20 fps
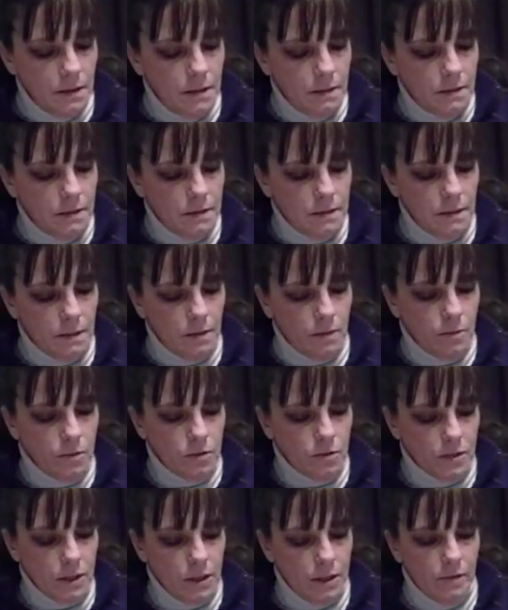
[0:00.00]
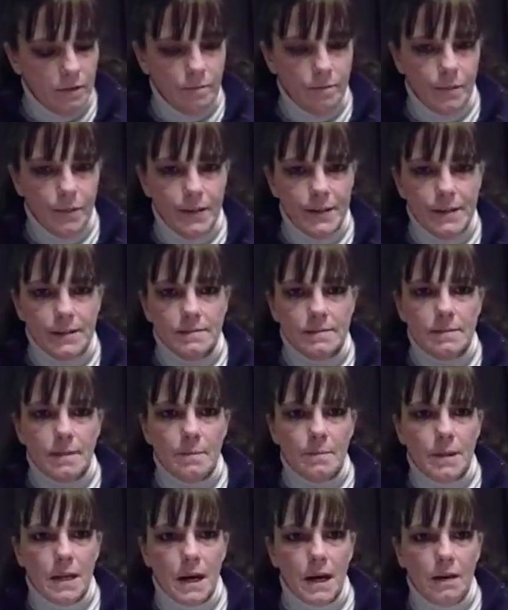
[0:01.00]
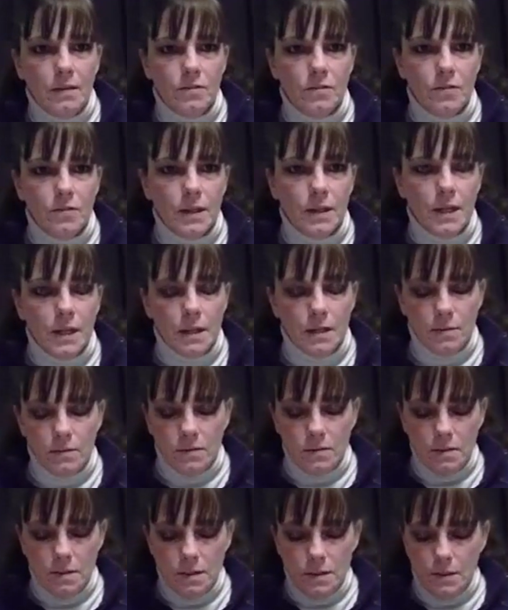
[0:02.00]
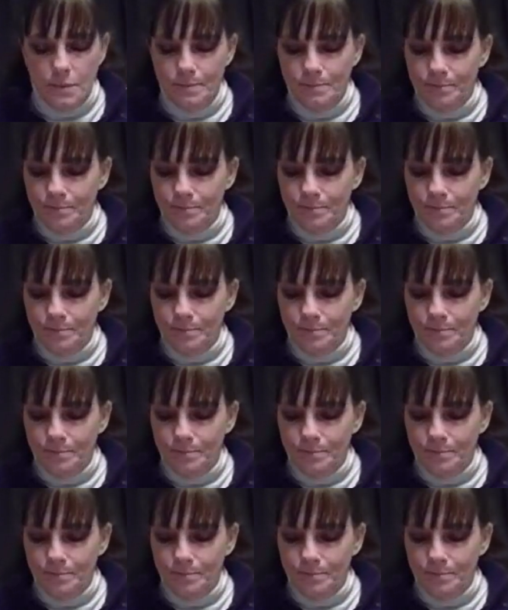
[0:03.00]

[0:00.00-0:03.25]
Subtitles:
So we'll try and think of something else for the kiddos to do.